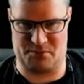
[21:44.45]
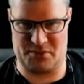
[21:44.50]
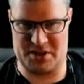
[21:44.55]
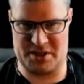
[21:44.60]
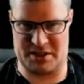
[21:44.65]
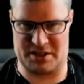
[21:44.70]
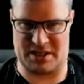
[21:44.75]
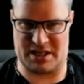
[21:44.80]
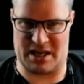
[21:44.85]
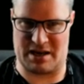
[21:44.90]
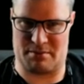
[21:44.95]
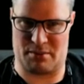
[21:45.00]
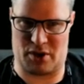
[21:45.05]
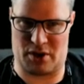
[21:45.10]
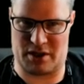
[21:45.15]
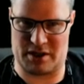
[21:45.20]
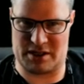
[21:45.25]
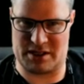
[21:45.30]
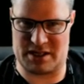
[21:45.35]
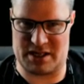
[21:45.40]

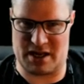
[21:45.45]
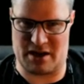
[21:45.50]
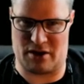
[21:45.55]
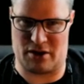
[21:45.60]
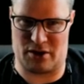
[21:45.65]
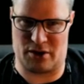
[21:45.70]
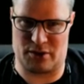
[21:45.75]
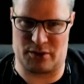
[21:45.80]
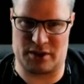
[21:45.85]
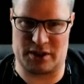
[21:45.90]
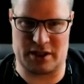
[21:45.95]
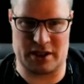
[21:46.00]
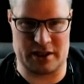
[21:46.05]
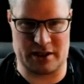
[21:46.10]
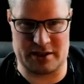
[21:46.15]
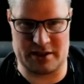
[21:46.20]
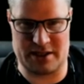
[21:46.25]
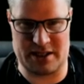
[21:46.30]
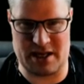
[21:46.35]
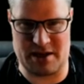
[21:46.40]
cmod, con,
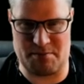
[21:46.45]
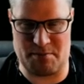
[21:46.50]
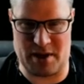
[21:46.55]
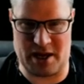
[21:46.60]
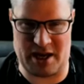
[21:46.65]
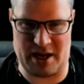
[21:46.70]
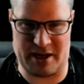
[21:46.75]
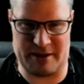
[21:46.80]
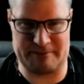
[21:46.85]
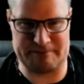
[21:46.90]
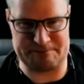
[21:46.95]
cp,